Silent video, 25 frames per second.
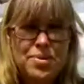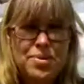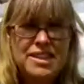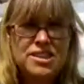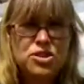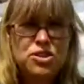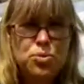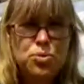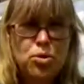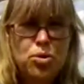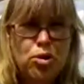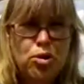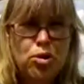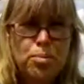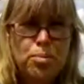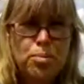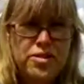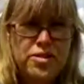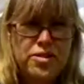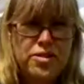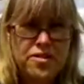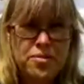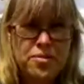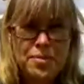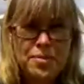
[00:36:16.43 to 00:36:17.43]
been
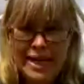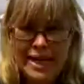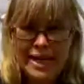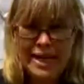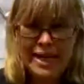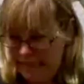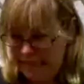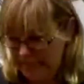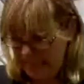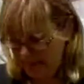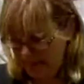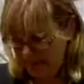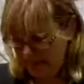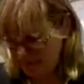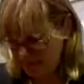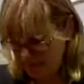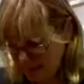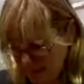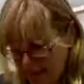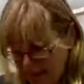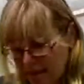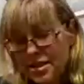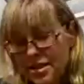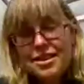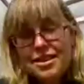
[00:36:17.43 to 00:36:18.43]
swapped for meat.
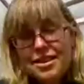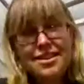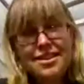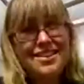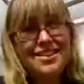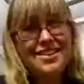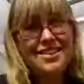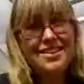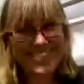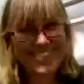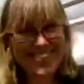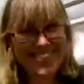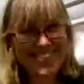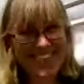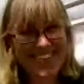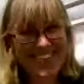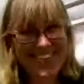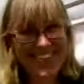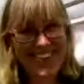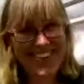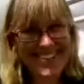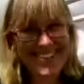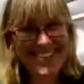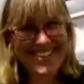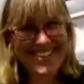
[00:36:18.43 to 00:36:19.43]
Sorry.